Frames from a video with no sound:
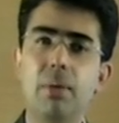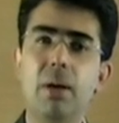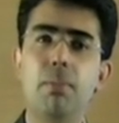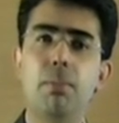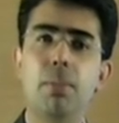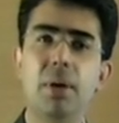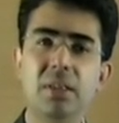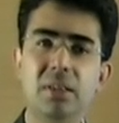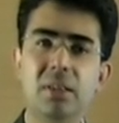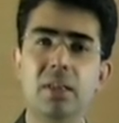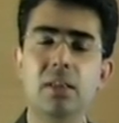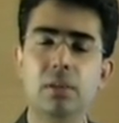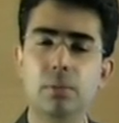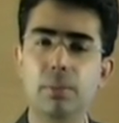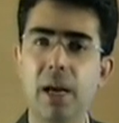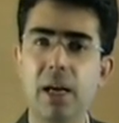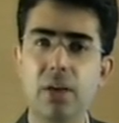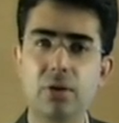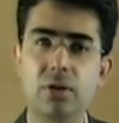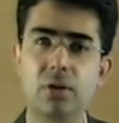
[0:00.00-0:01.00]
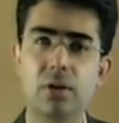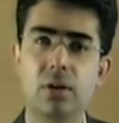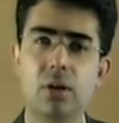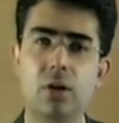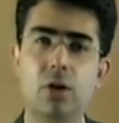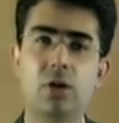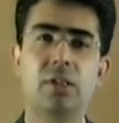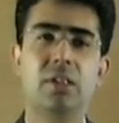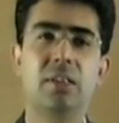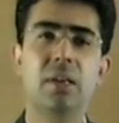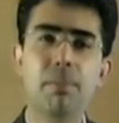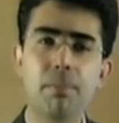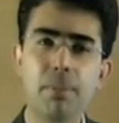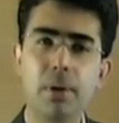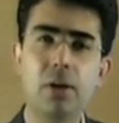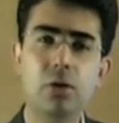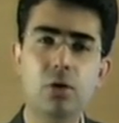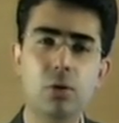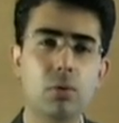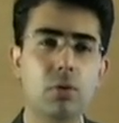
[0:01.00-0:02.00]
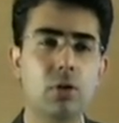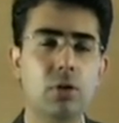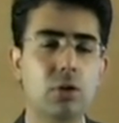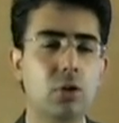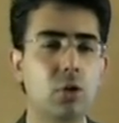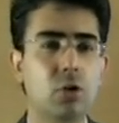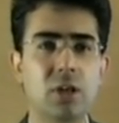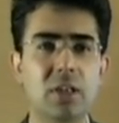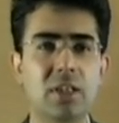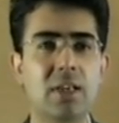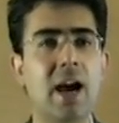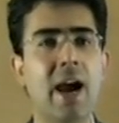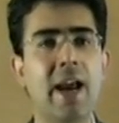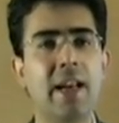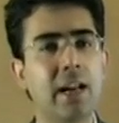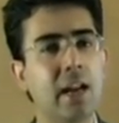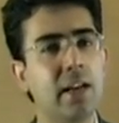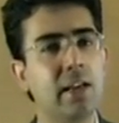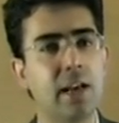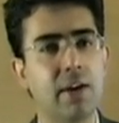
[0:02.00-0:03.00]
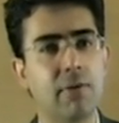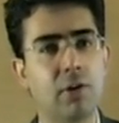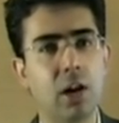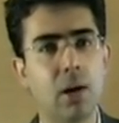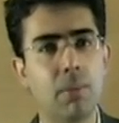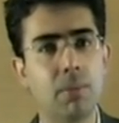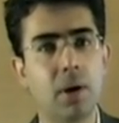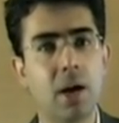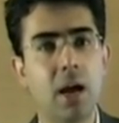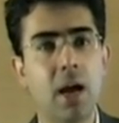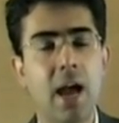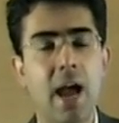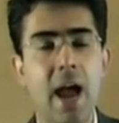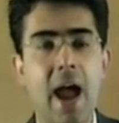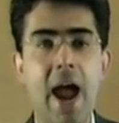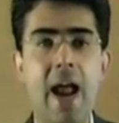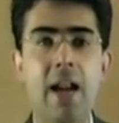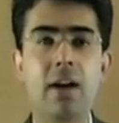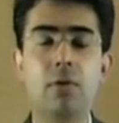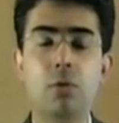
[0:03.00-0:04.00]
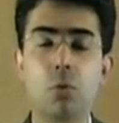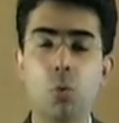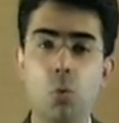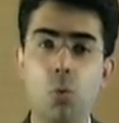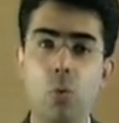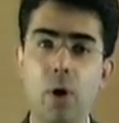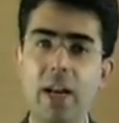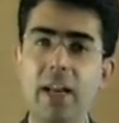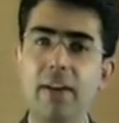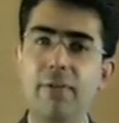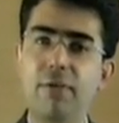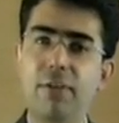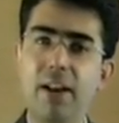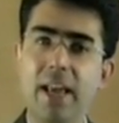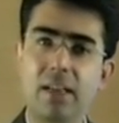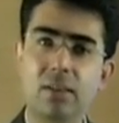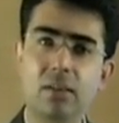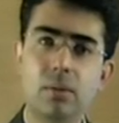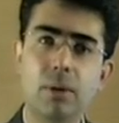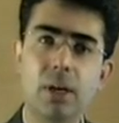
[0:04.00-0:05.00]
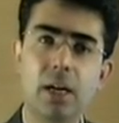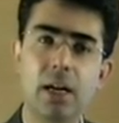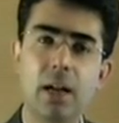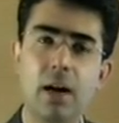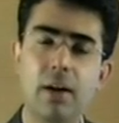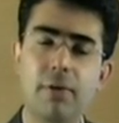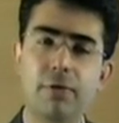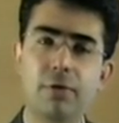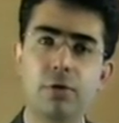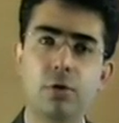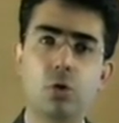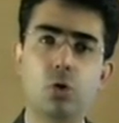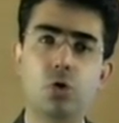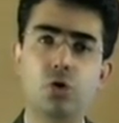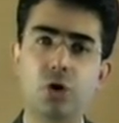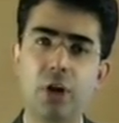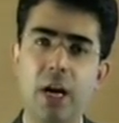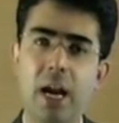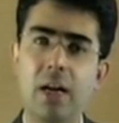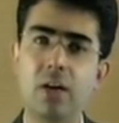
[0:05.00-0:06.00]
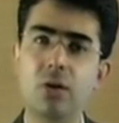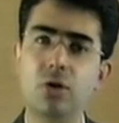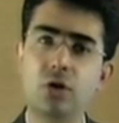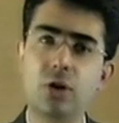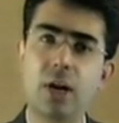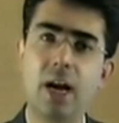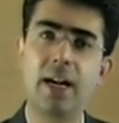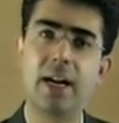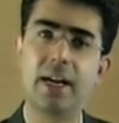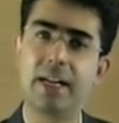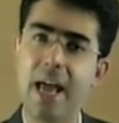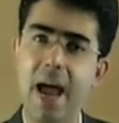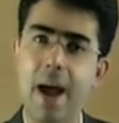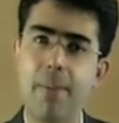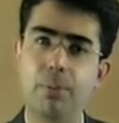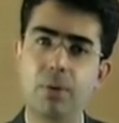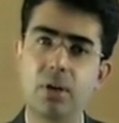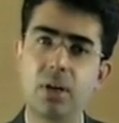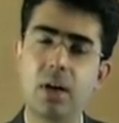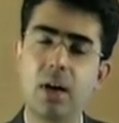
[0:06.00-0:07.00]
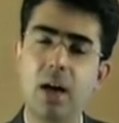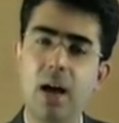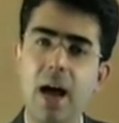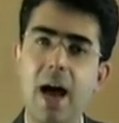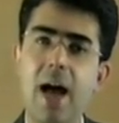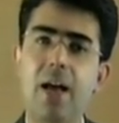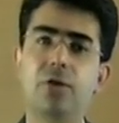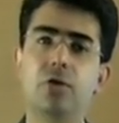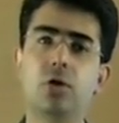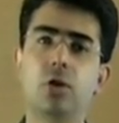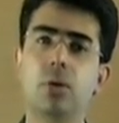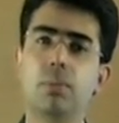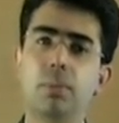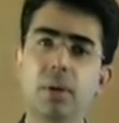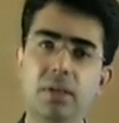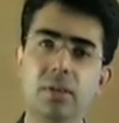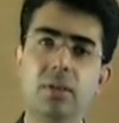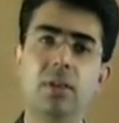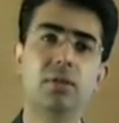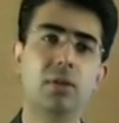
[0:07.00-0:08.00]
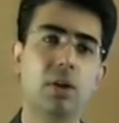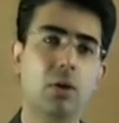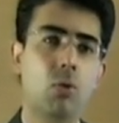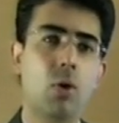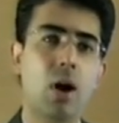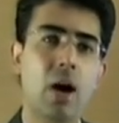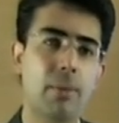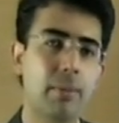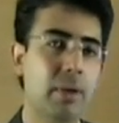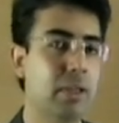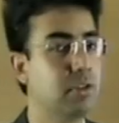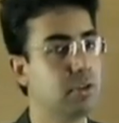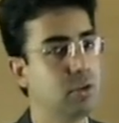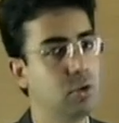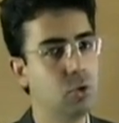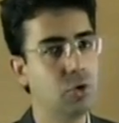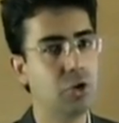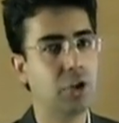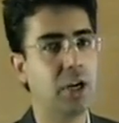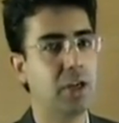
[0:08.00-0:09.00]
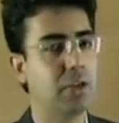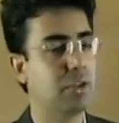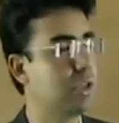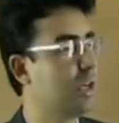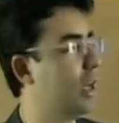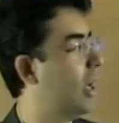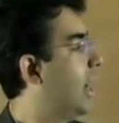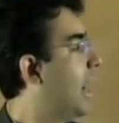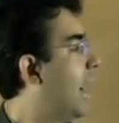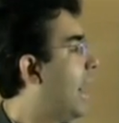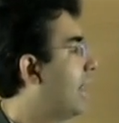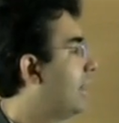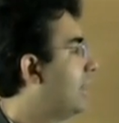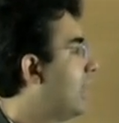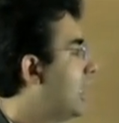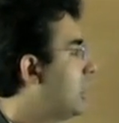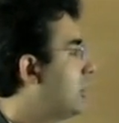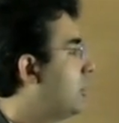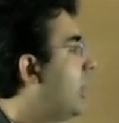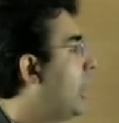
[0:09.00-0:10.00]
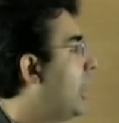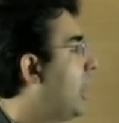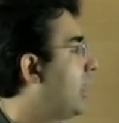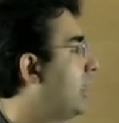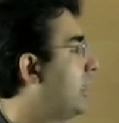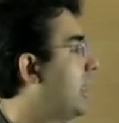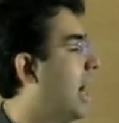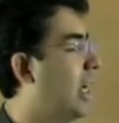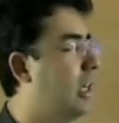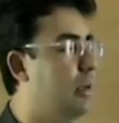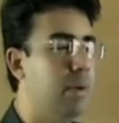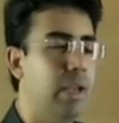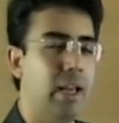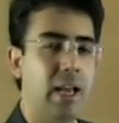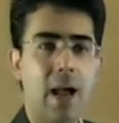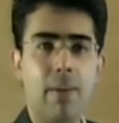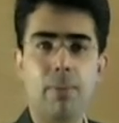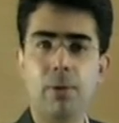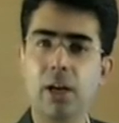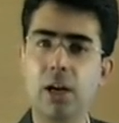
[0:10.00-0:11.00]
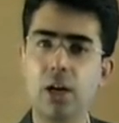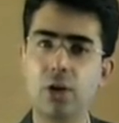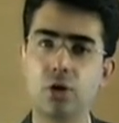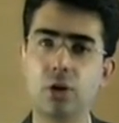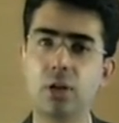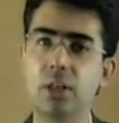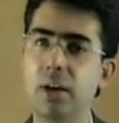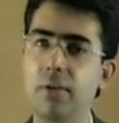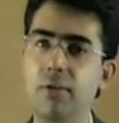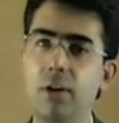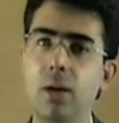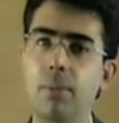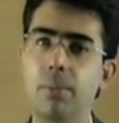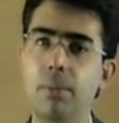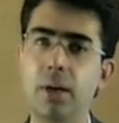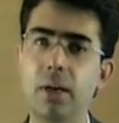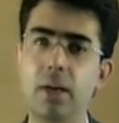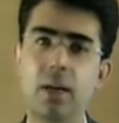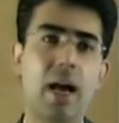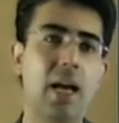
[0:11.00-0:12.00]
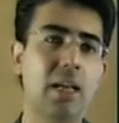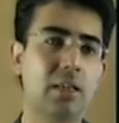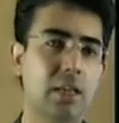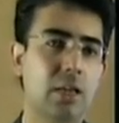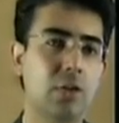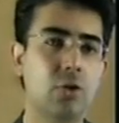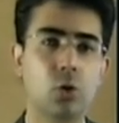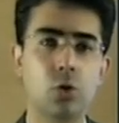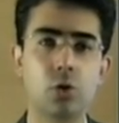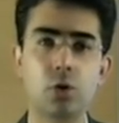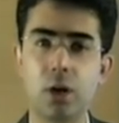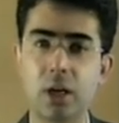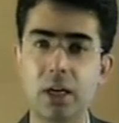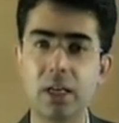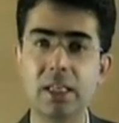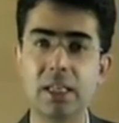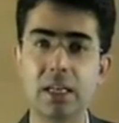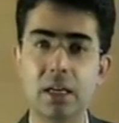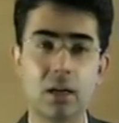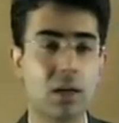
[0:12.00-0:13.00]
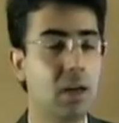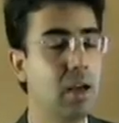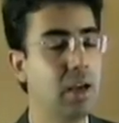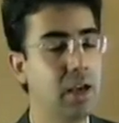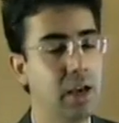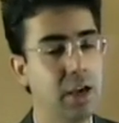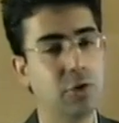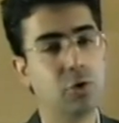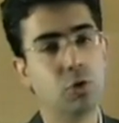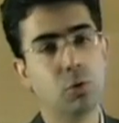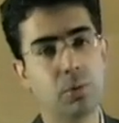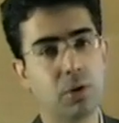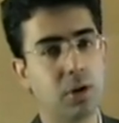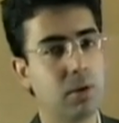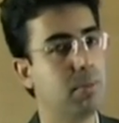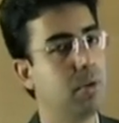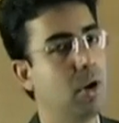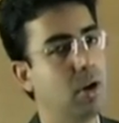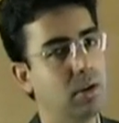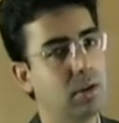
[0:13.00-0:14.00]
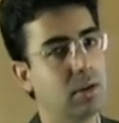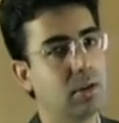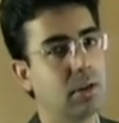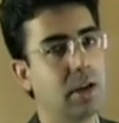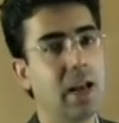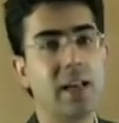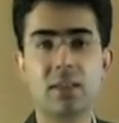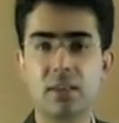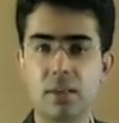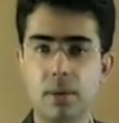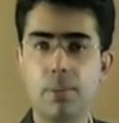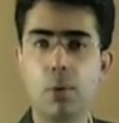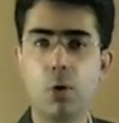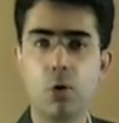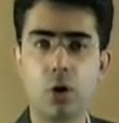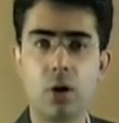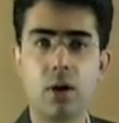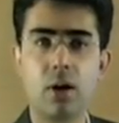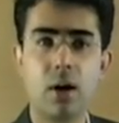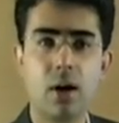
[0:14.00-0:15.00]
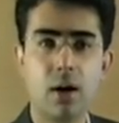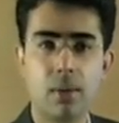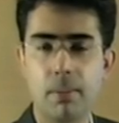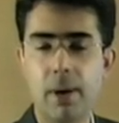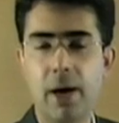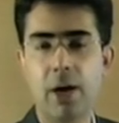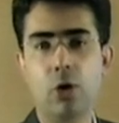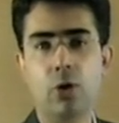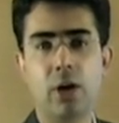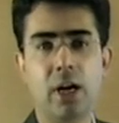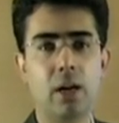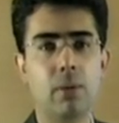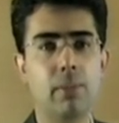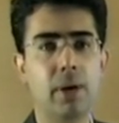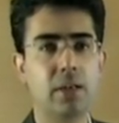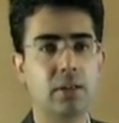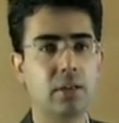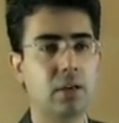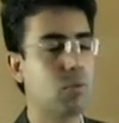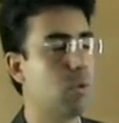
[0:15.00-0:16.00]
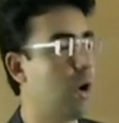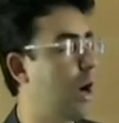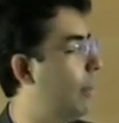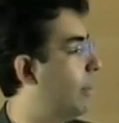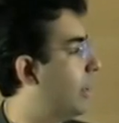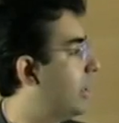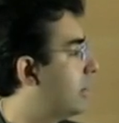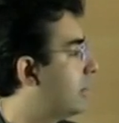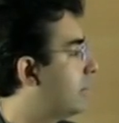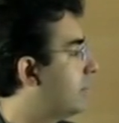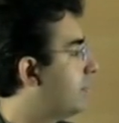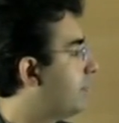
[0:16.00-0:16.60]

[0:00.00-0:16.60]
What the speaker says: be business-based, simple to design and develop, and very flexible enough to change and adapt as your business requirements do change. And that's why our dynamic application development, as I told you earlier, is super important and supported by your database environment.